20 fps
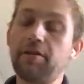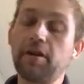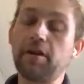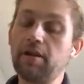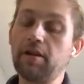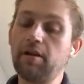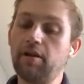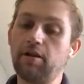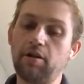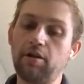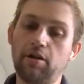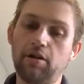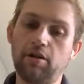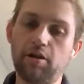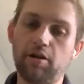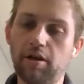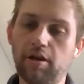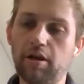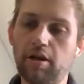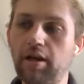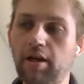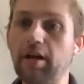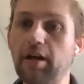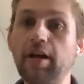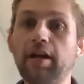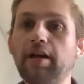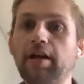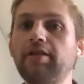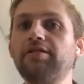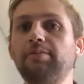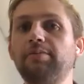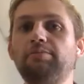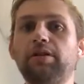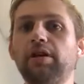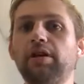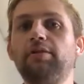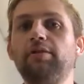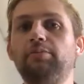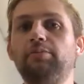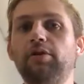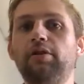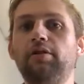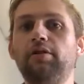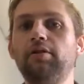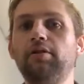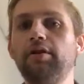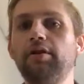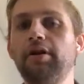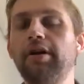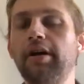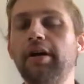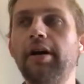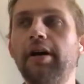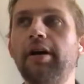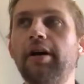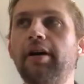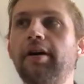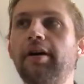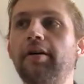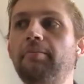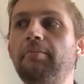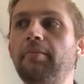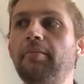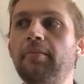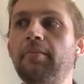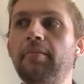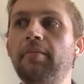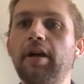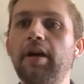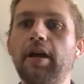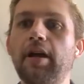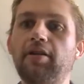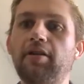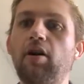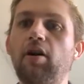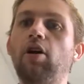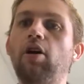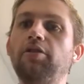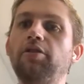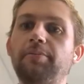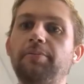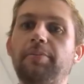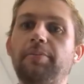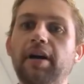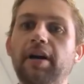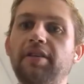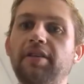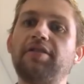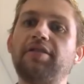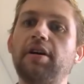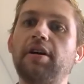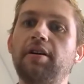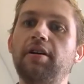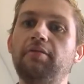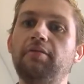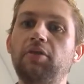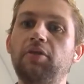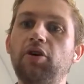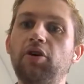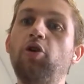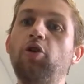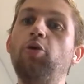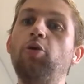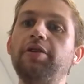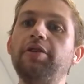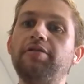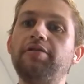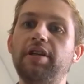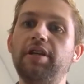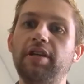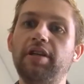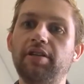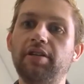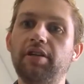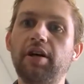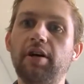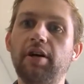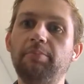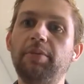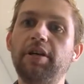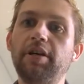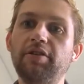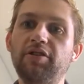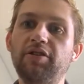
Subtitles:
it is applicable. It all depends on who is the incumbent